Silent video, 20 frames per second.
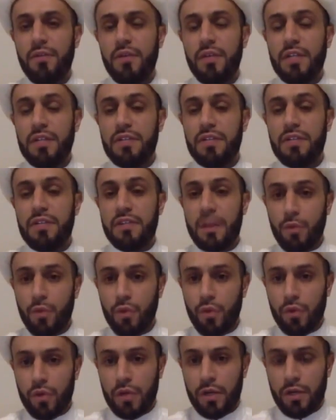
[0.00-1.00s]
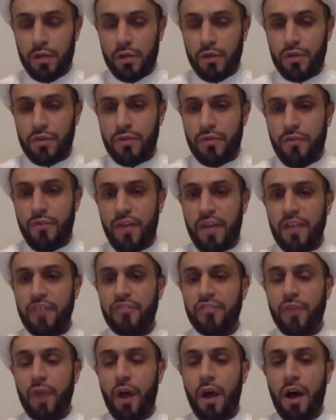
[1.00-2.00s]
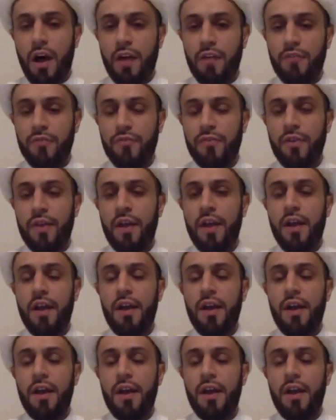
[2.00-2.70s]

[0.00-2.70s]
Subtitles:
in Tabuk to face off